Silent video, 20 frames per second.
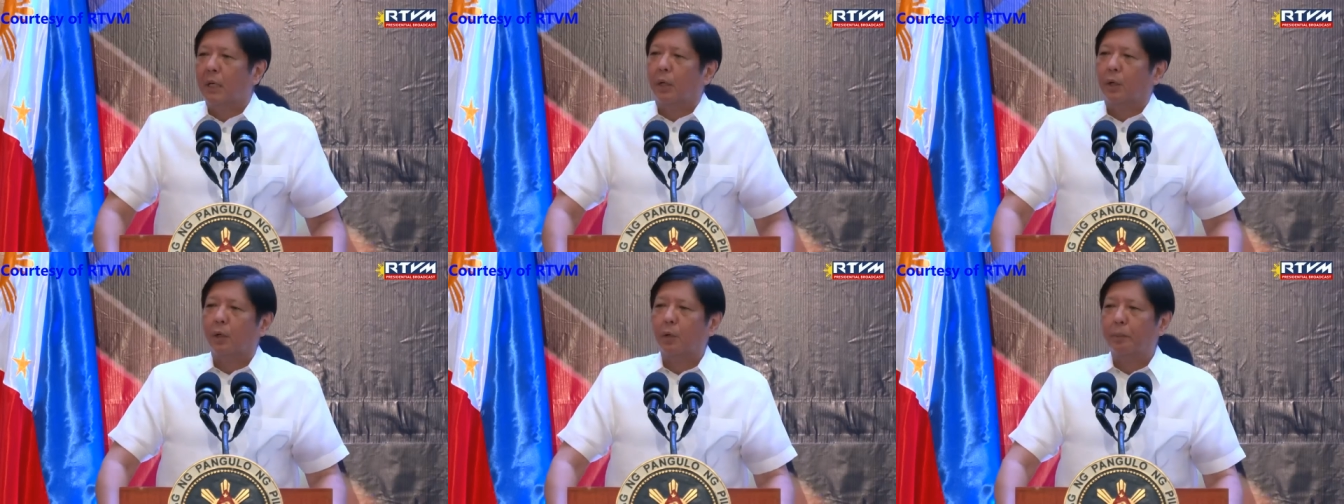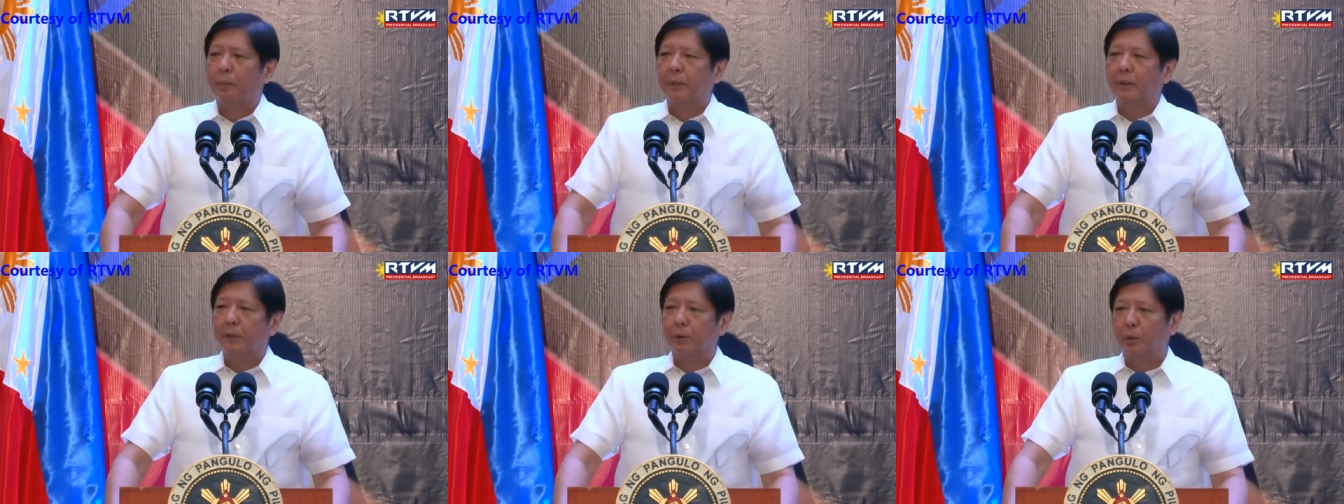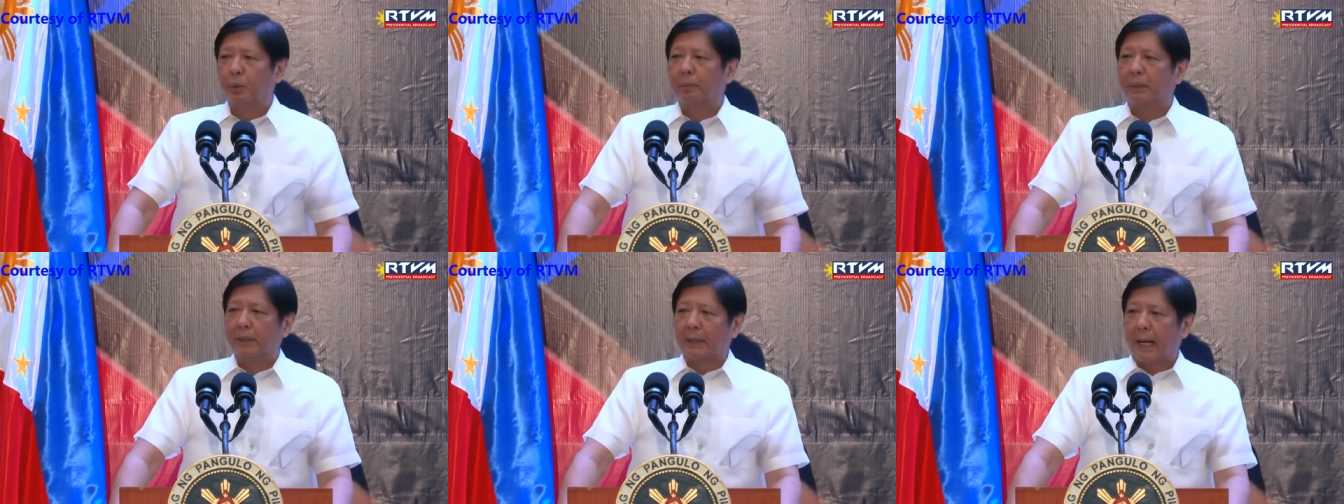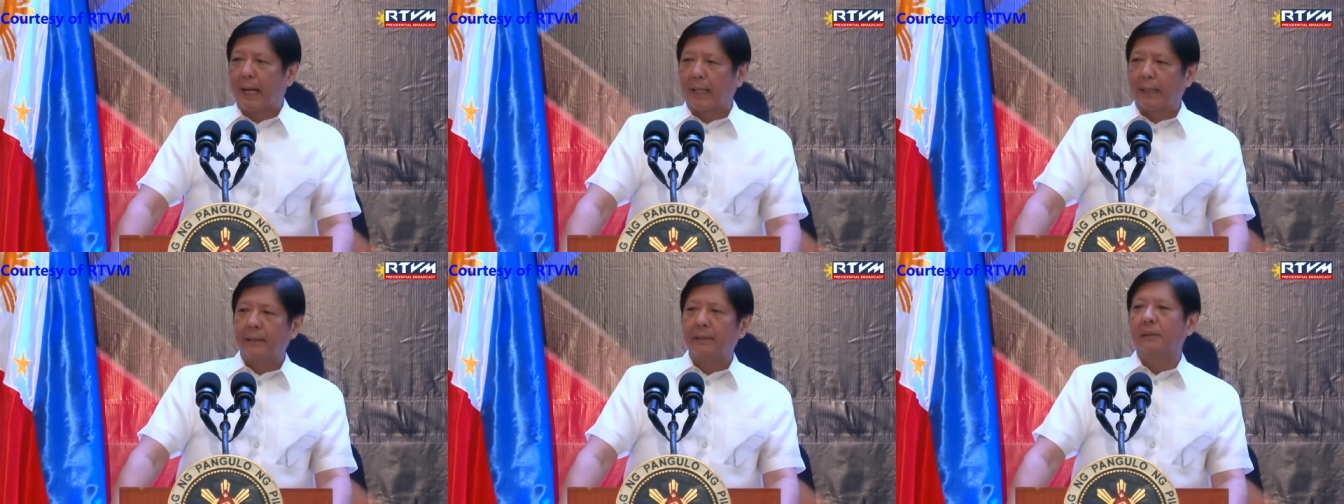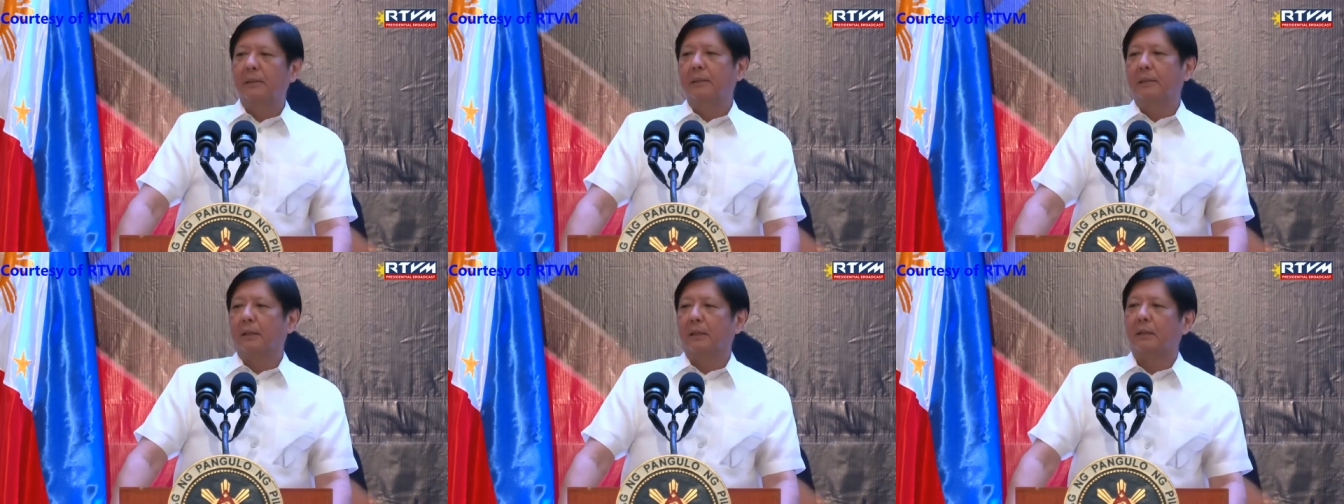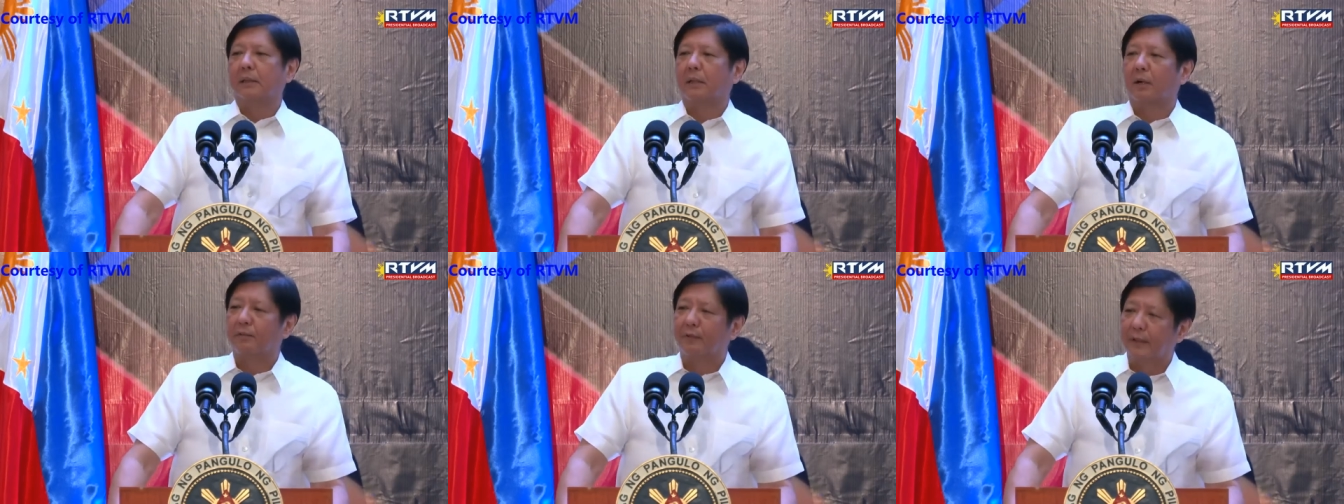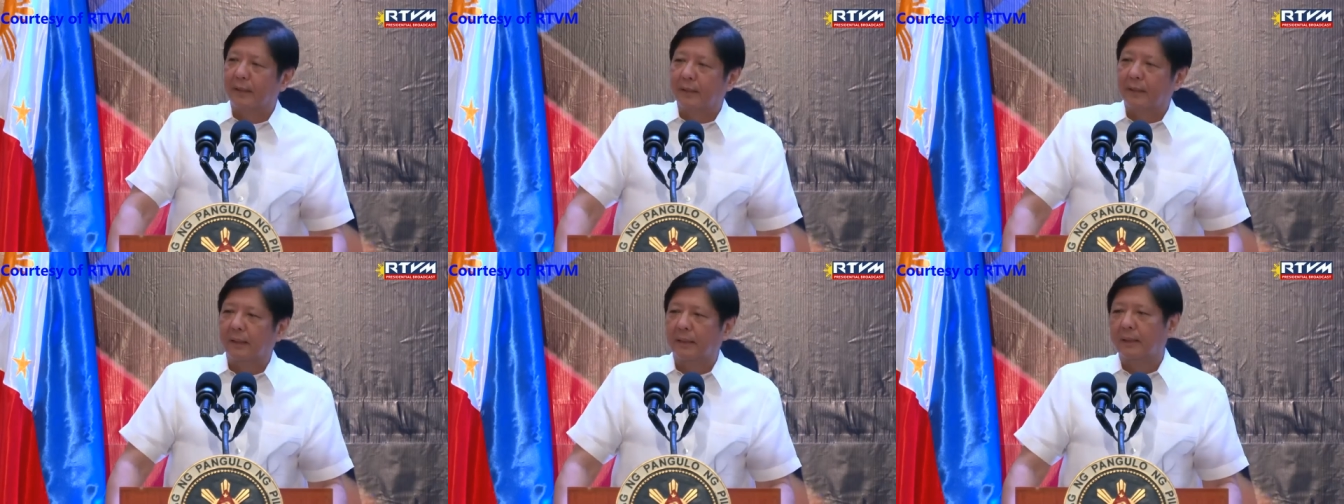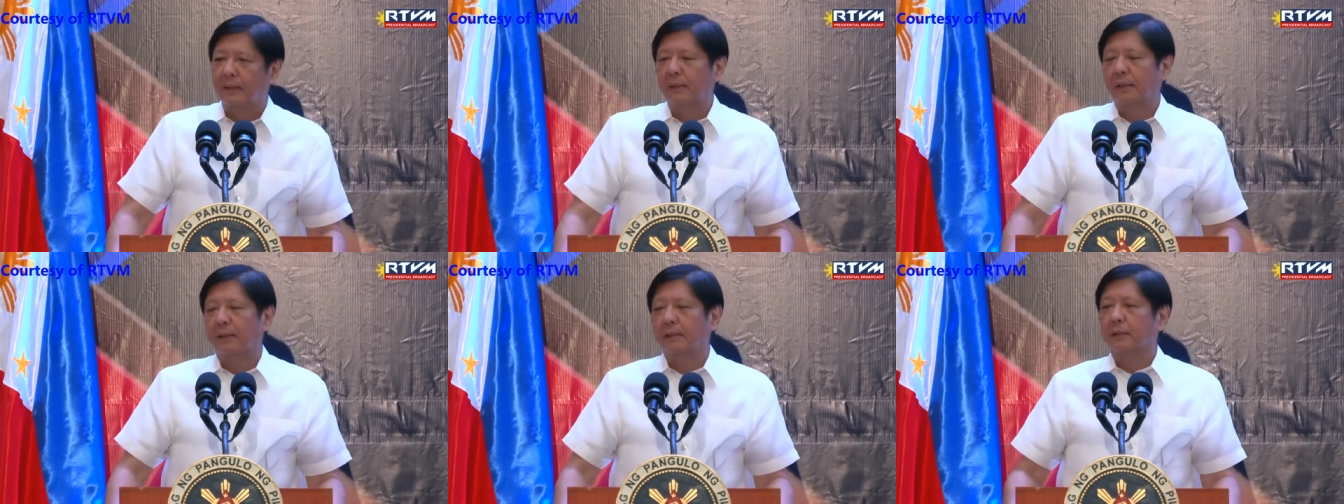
open to Bataan and Cavite